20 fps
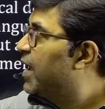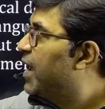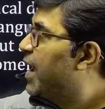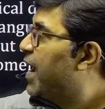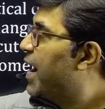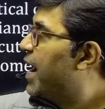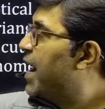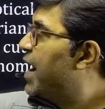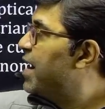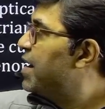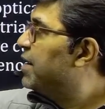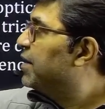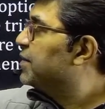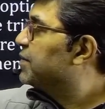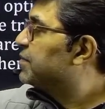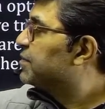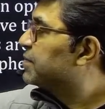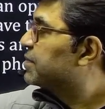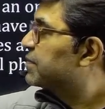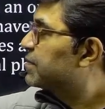And
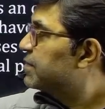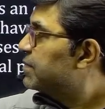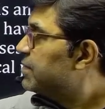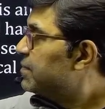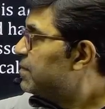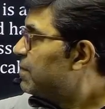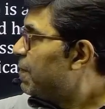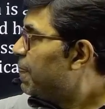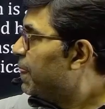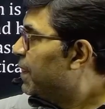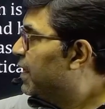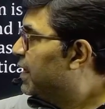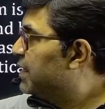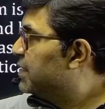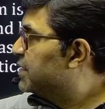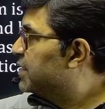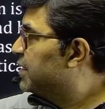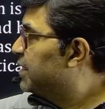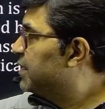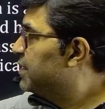
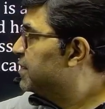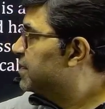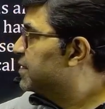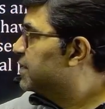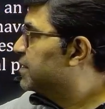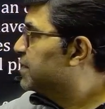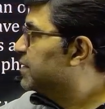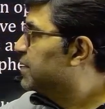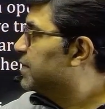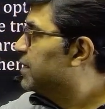incidence,